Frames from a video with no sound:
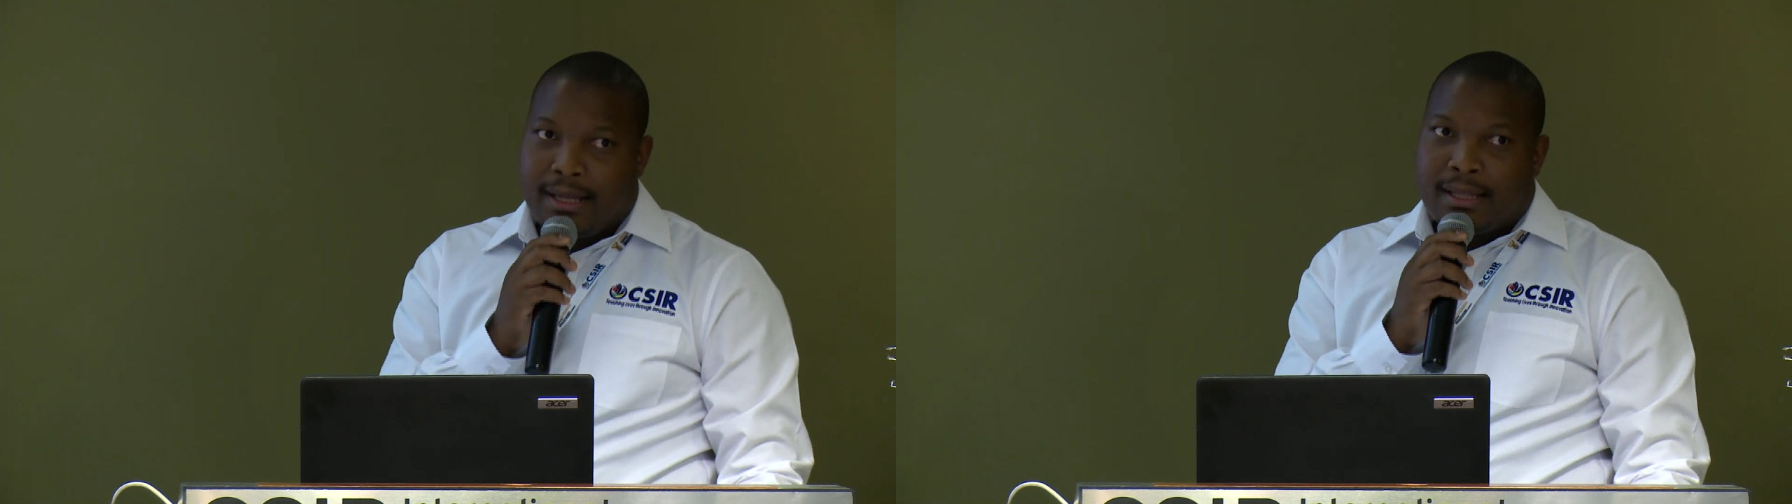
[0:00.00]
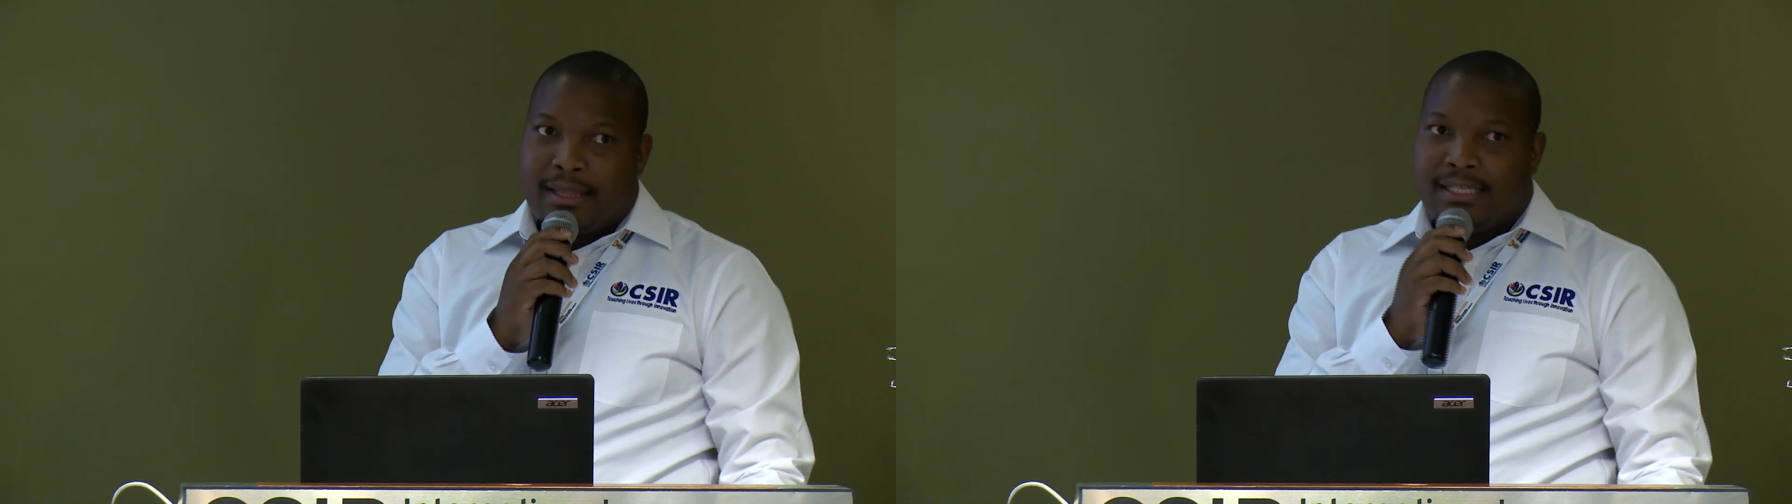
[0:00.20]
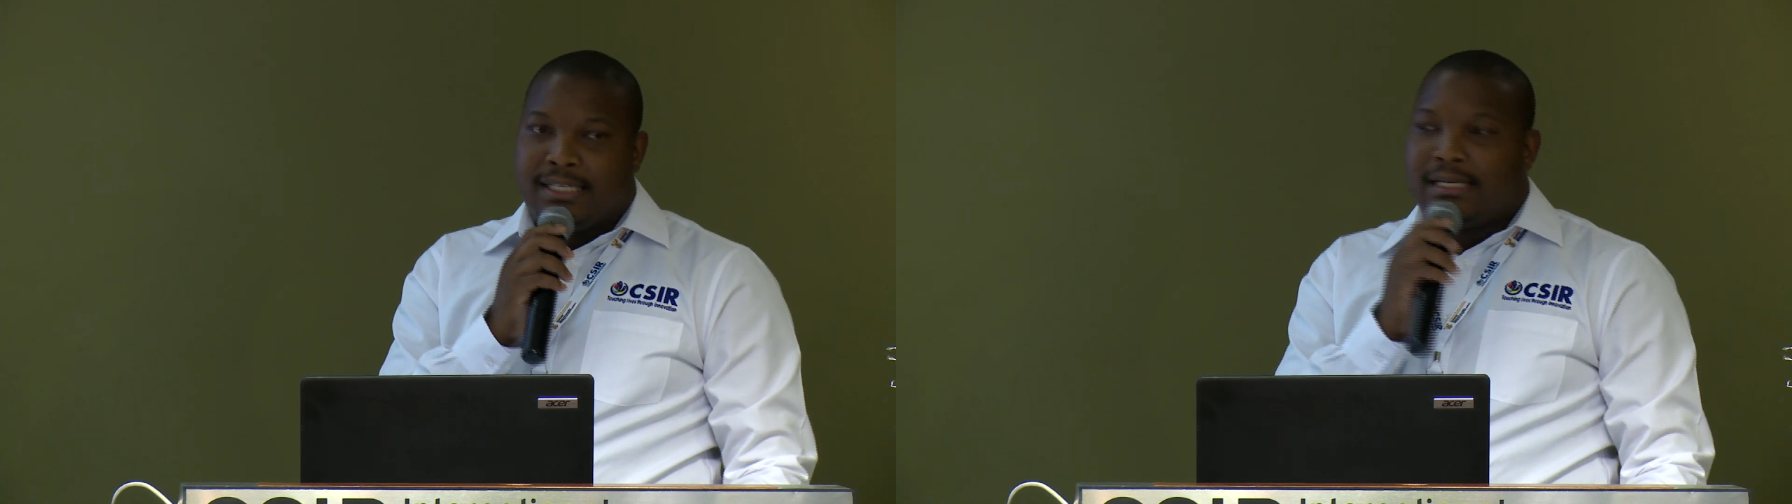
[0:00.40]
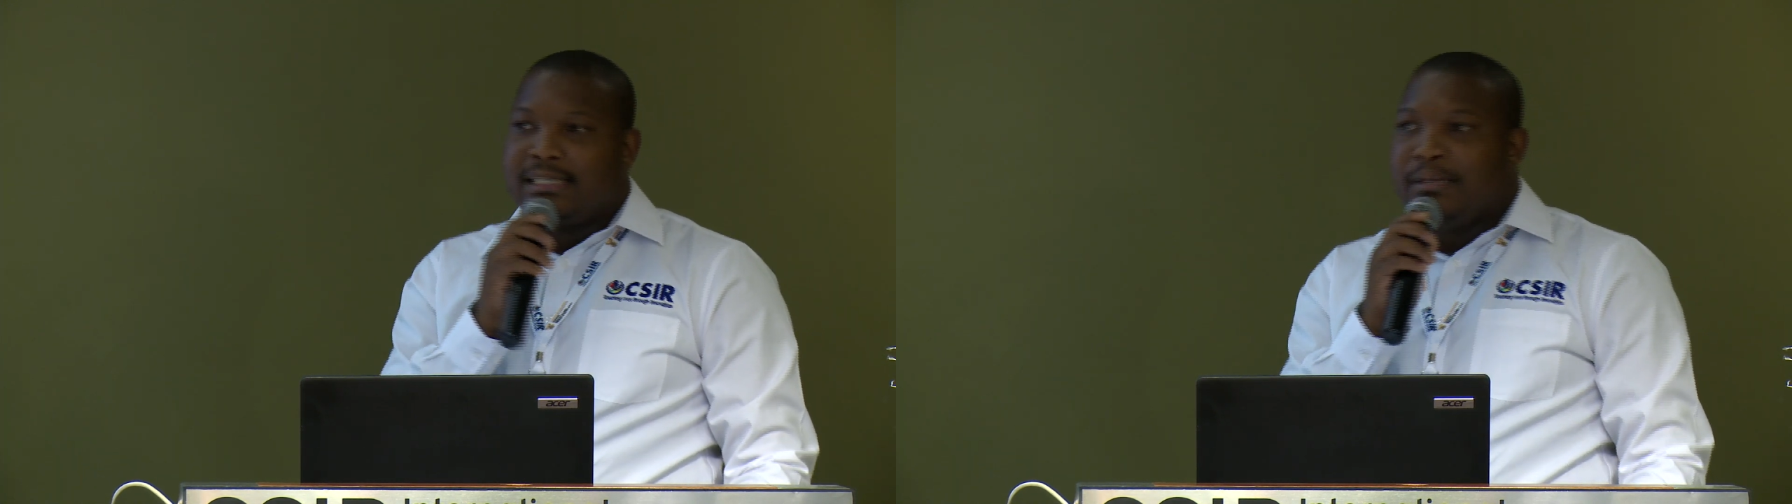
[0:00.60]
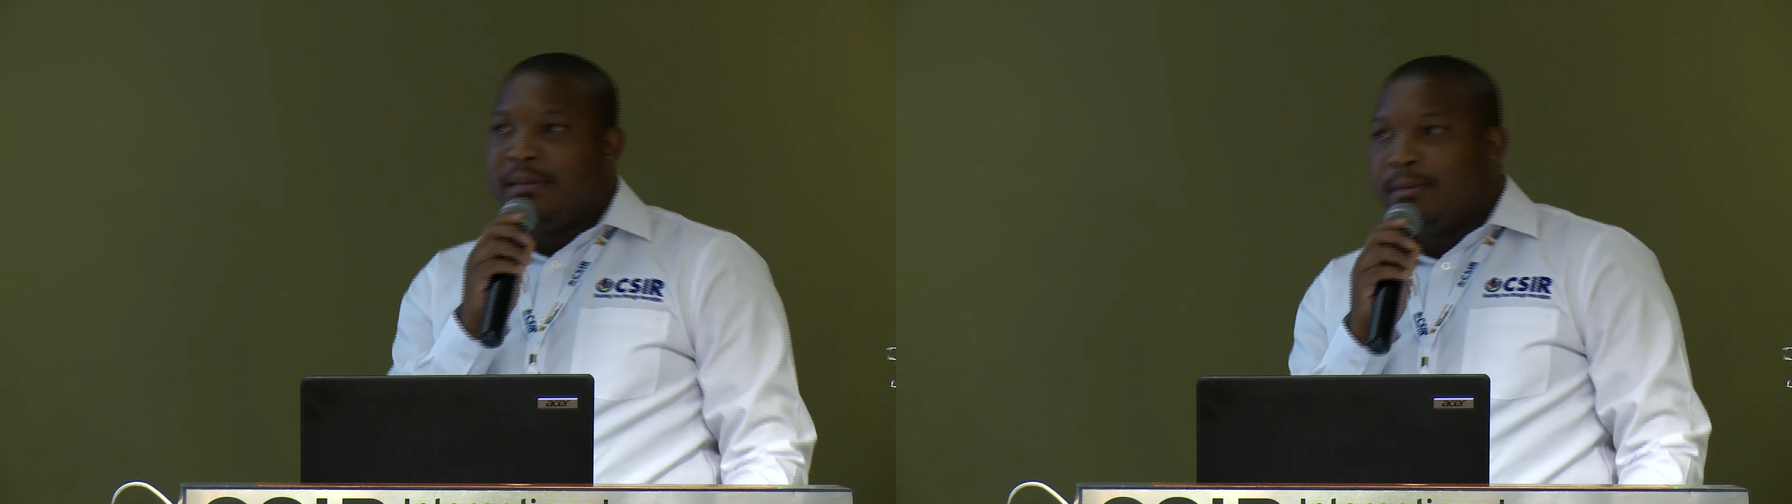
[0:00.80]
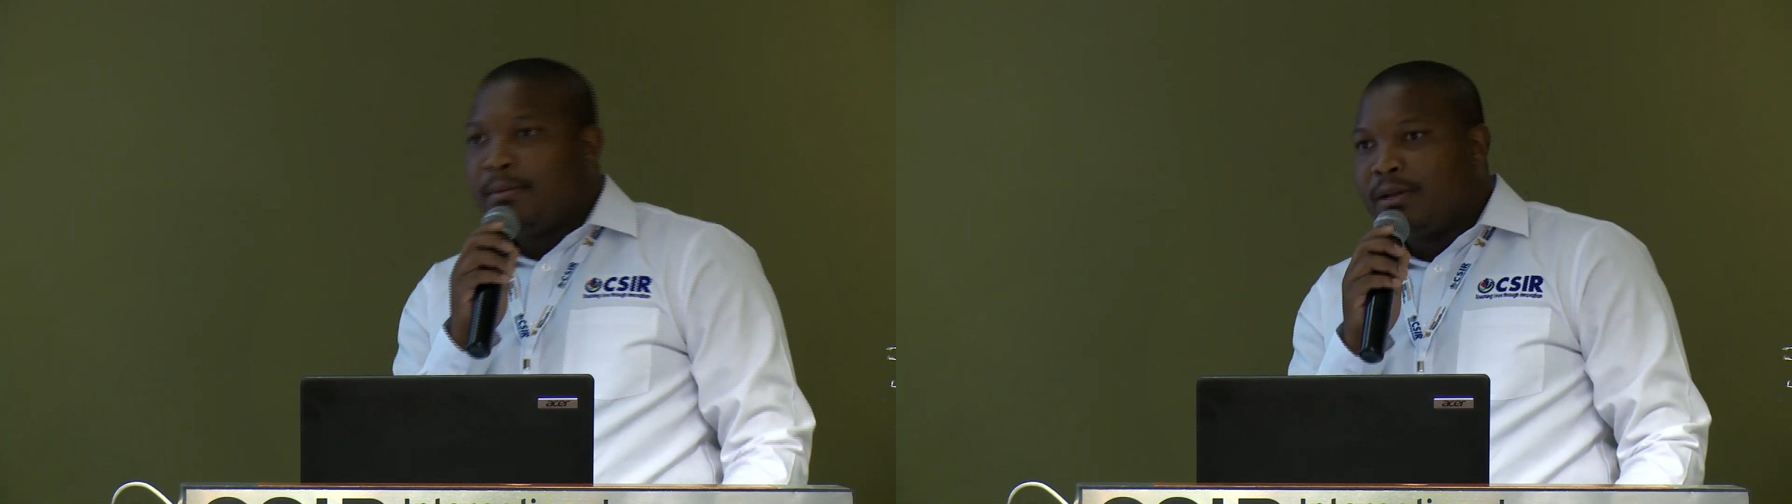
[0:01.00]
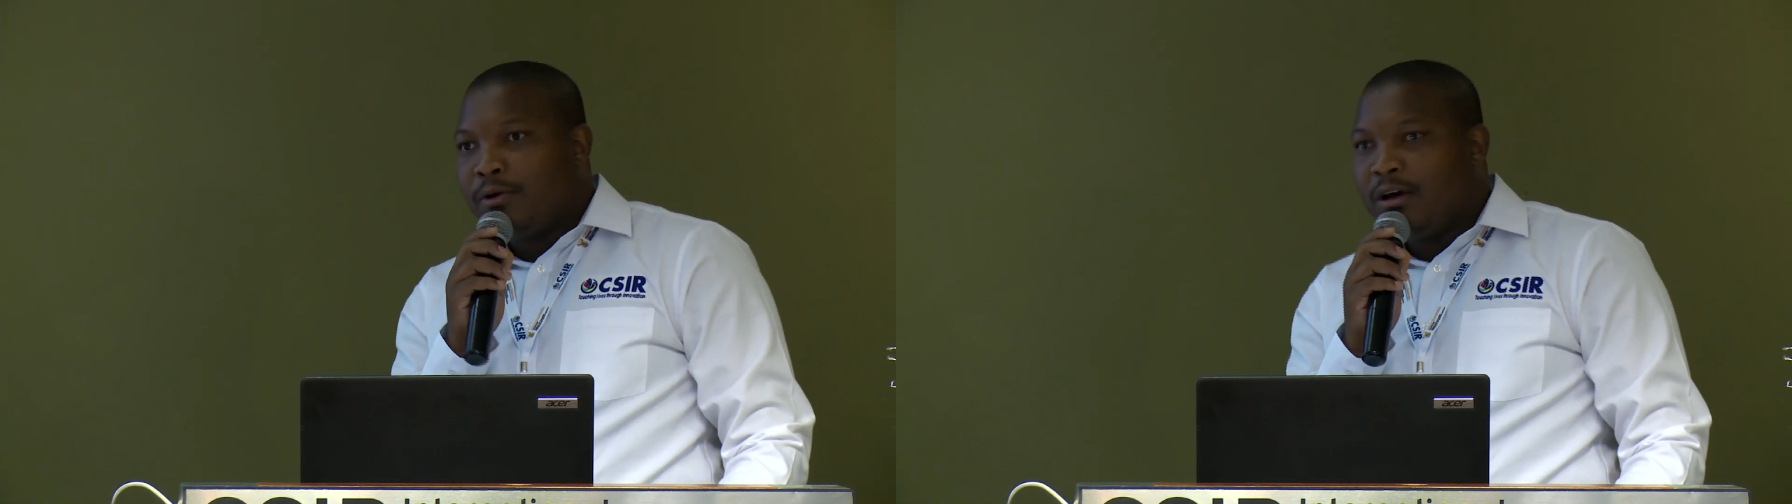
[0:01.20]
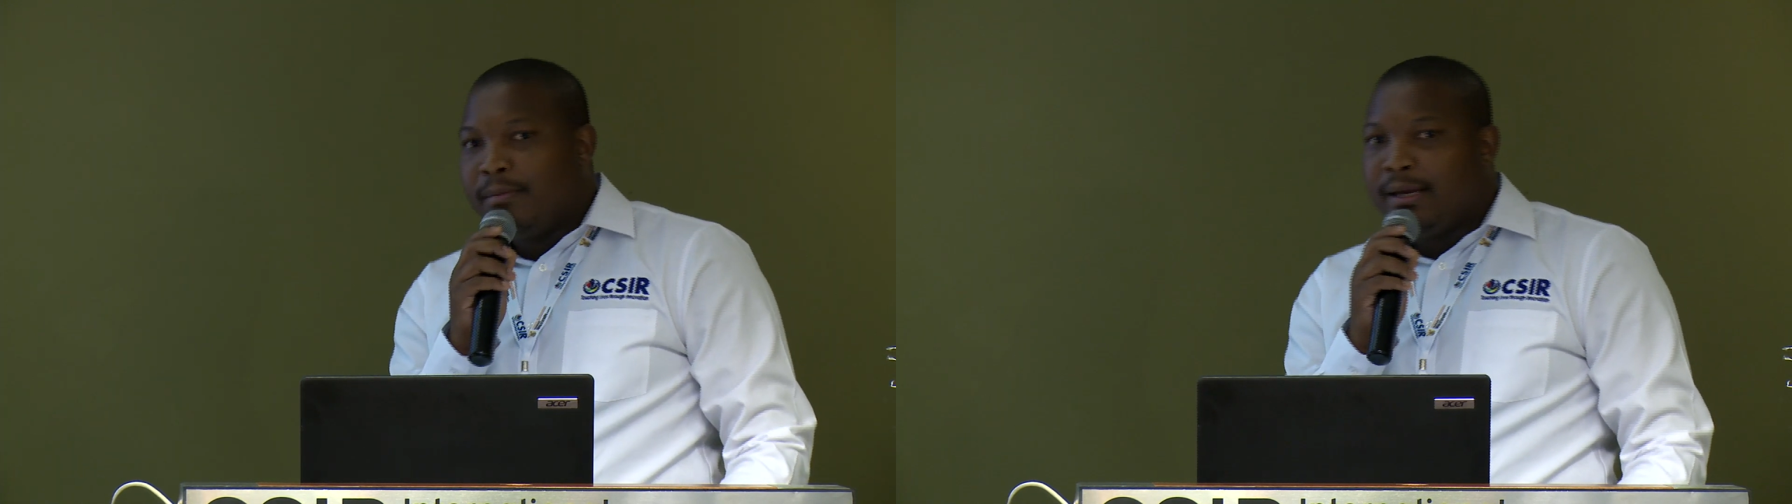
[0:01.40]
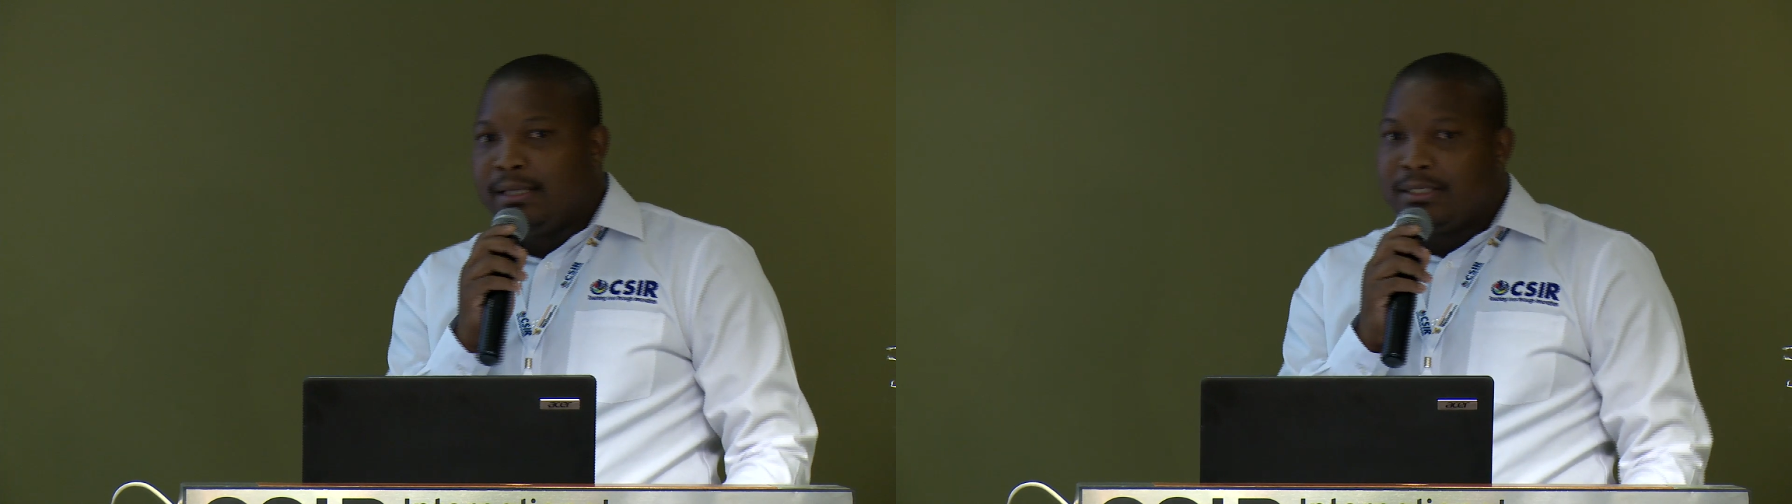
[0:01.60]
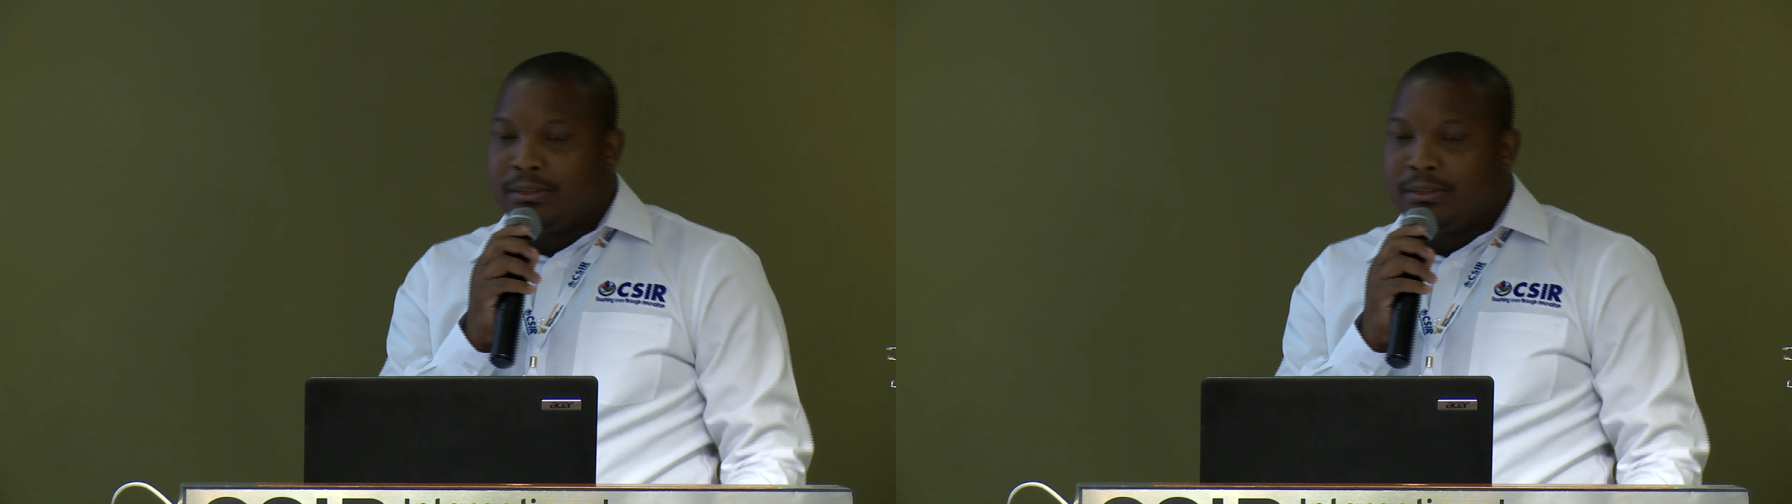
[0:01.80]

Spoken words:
This is just the minimum requirement.